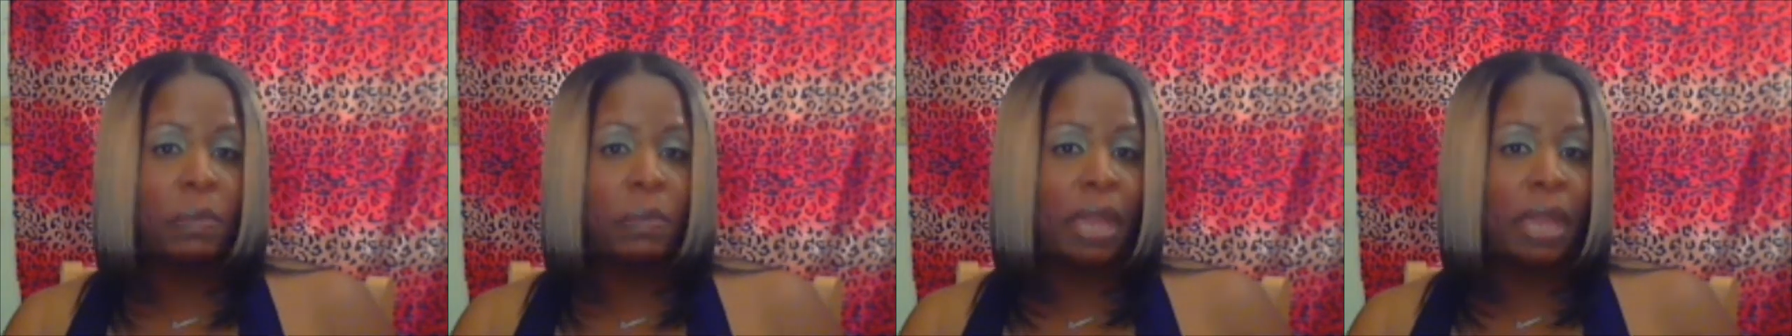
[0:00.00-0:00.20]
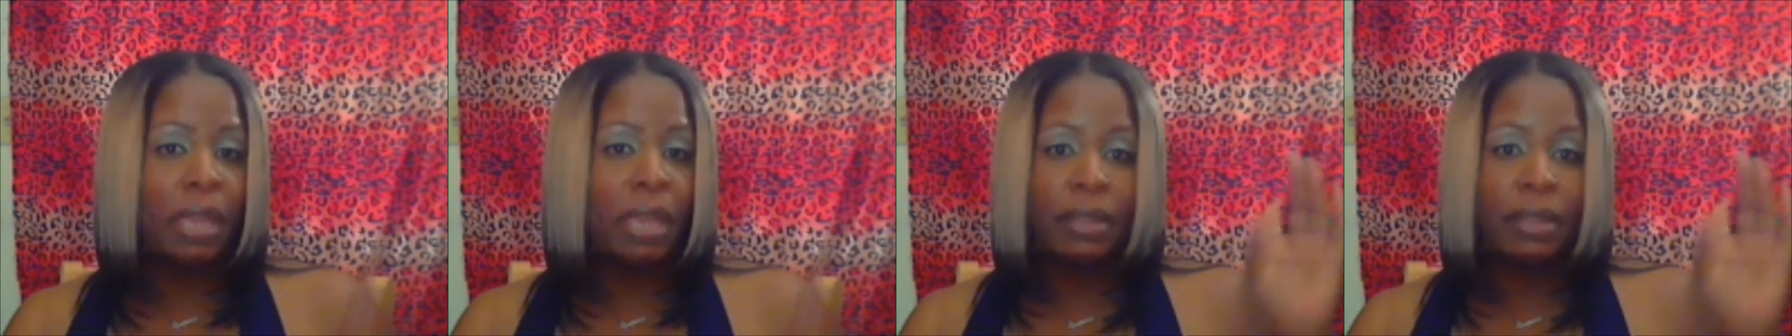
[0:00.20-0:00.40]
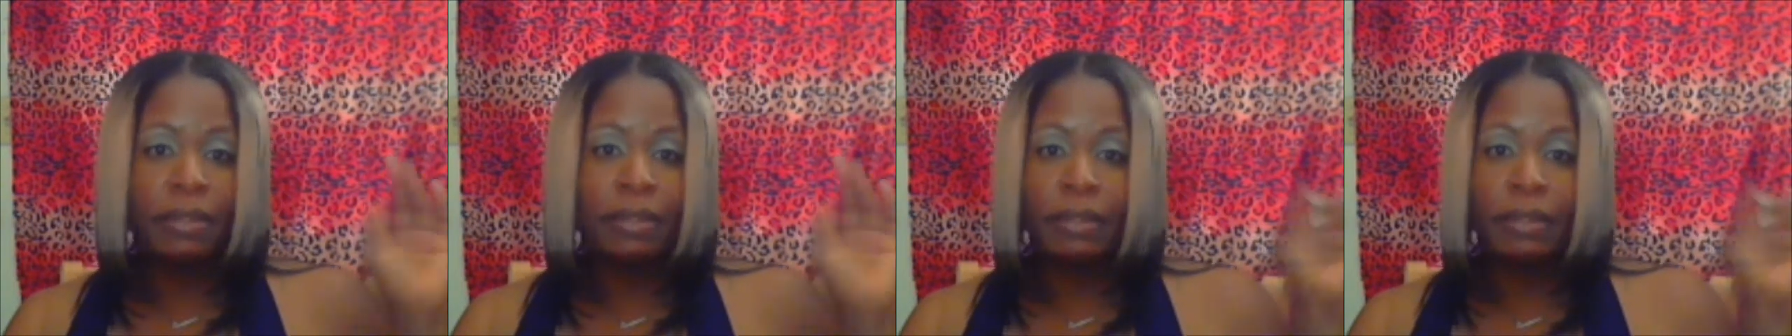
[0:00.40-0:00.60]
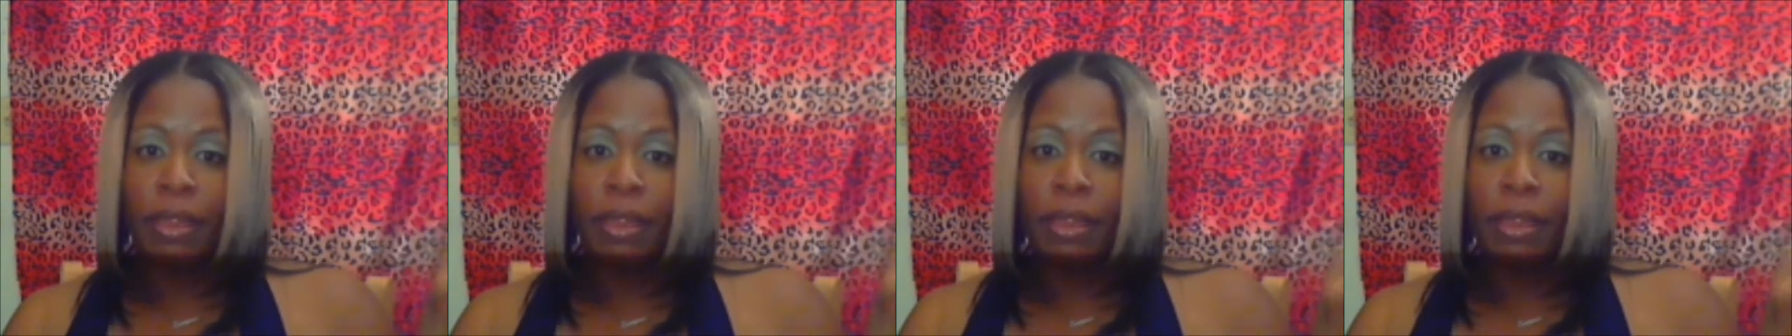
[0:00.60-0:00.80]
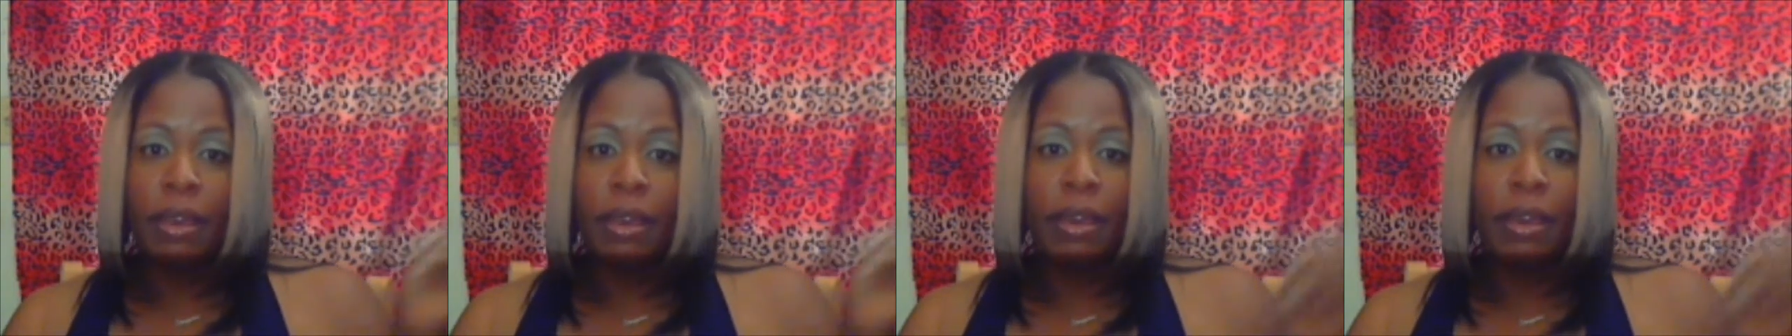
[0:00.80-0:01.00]
back in
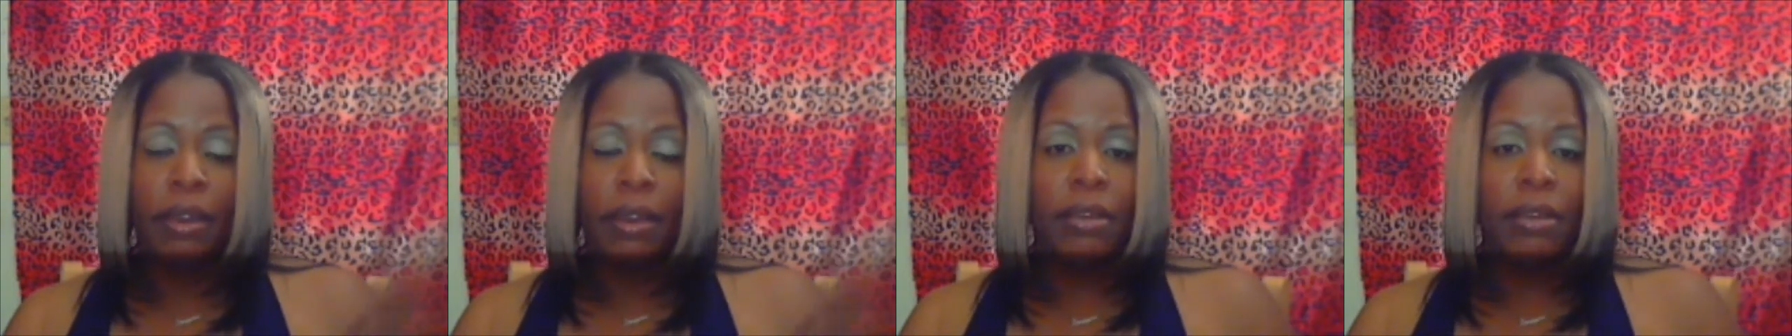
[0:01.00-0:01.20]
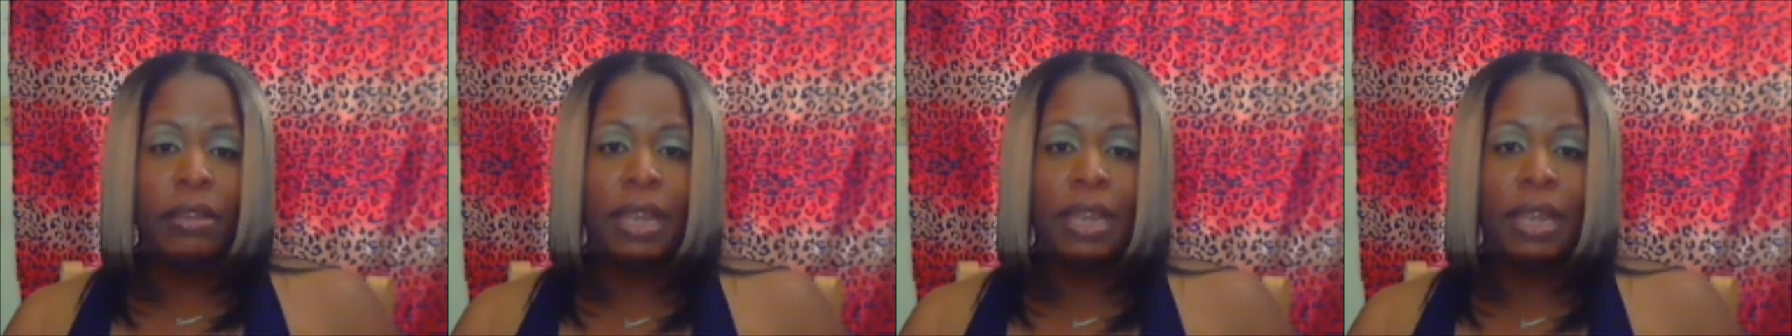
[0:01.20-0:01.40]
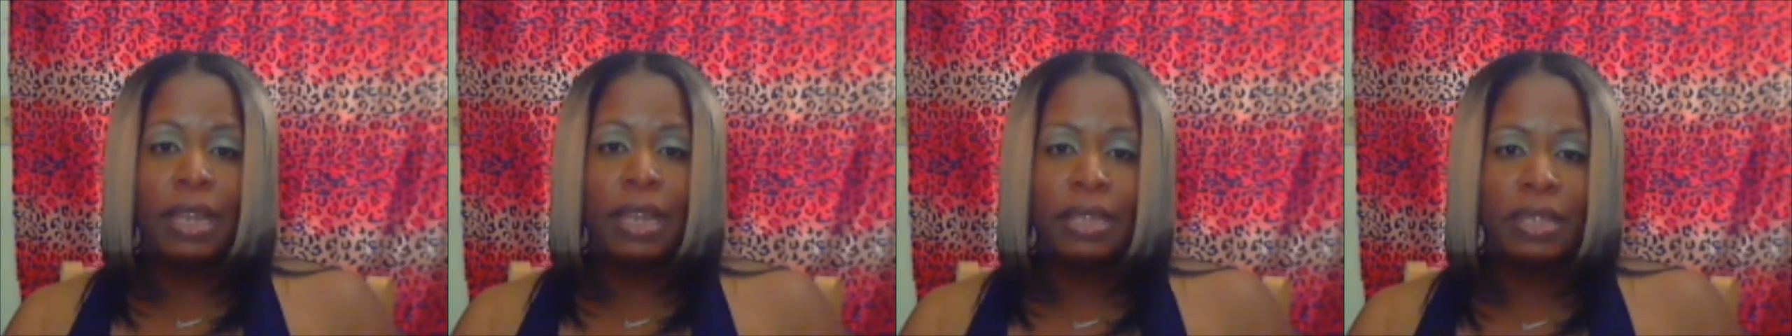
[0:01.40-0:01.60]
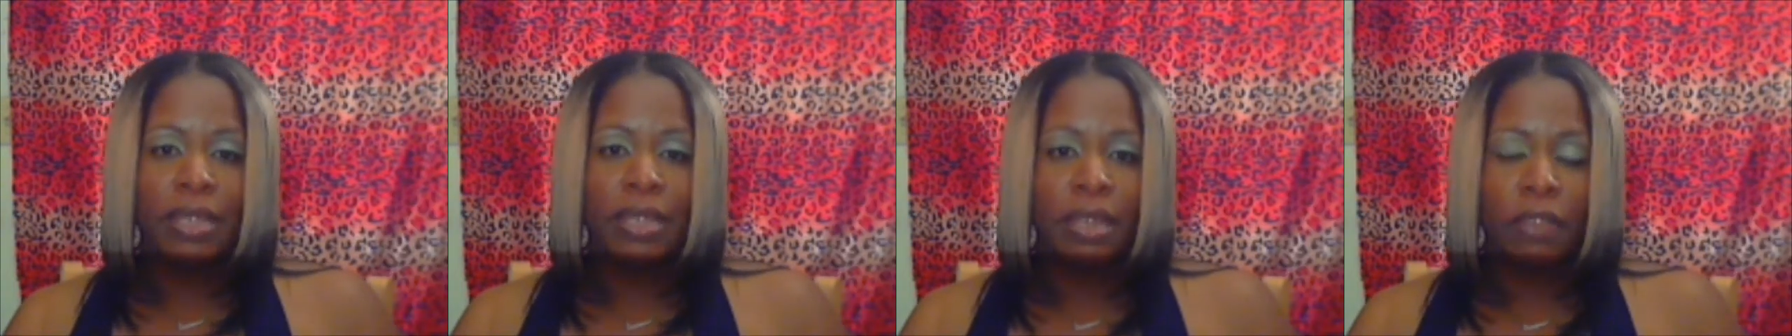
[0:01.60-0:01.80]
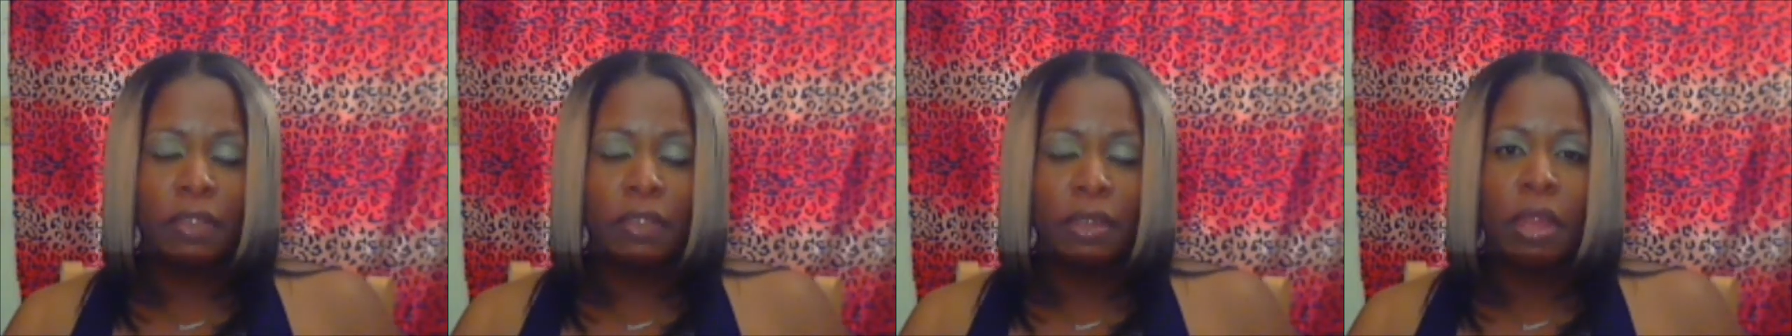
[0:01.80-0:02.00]
uh,
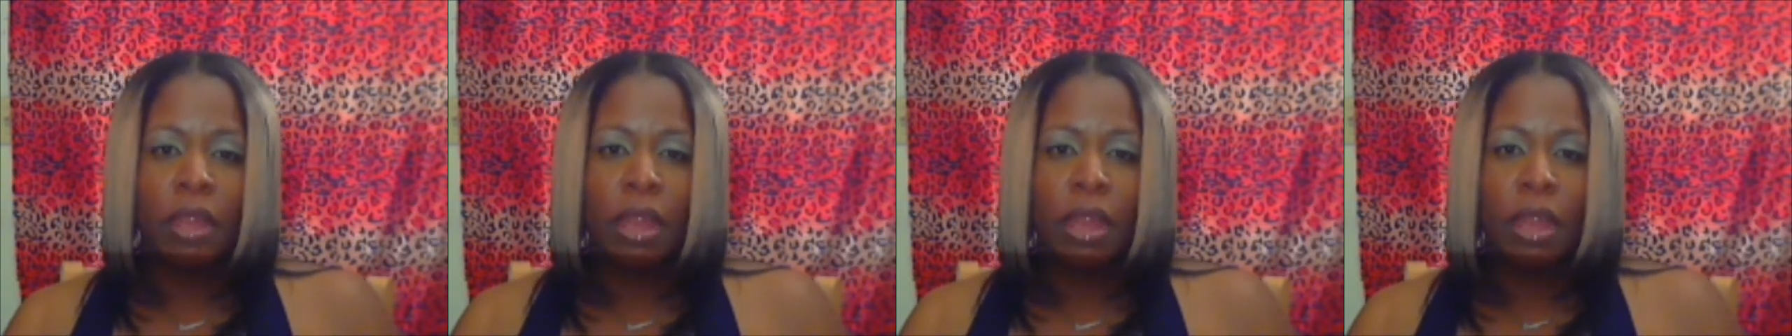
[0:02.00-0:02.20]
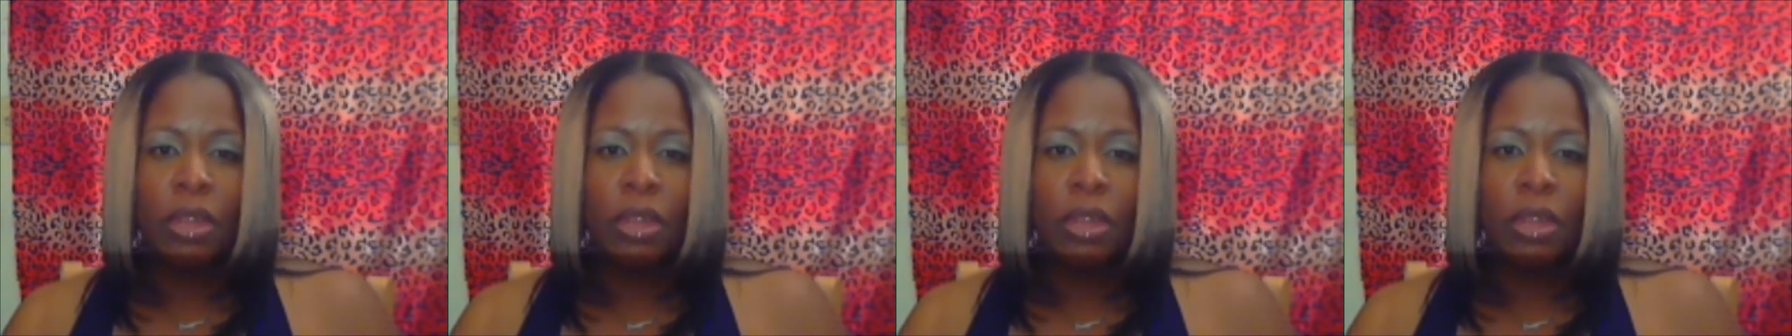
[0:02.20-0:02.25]
97.